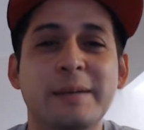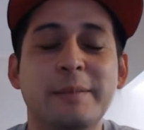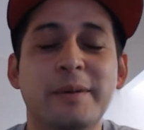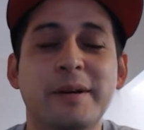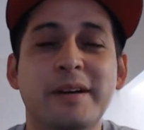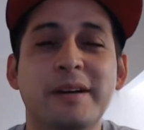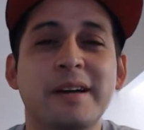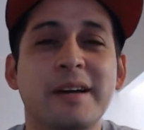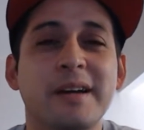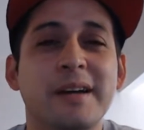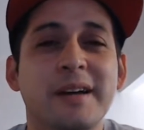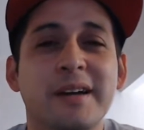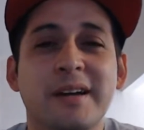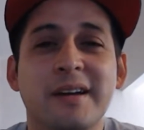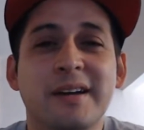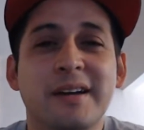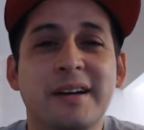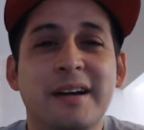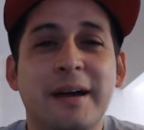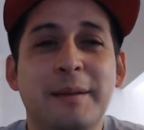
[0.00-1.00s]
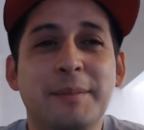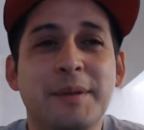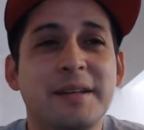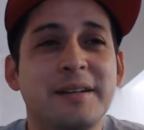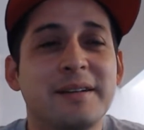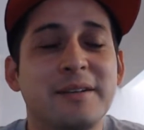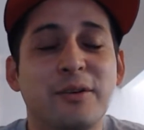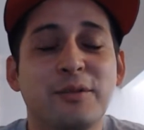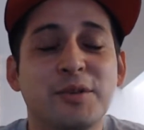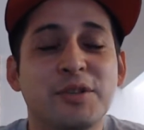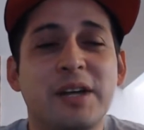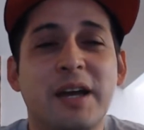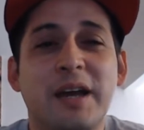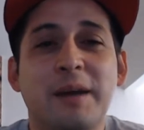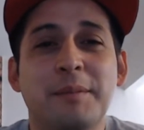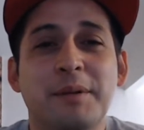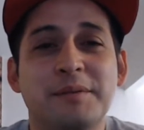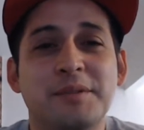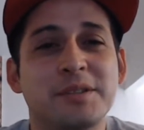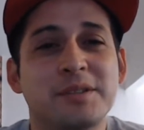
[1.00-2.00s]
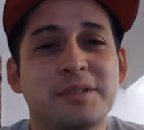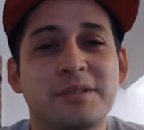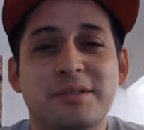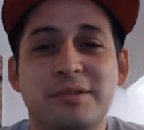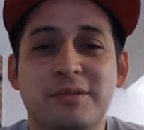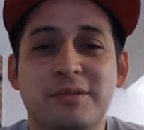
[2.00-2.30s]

but I mean, over time, I'm just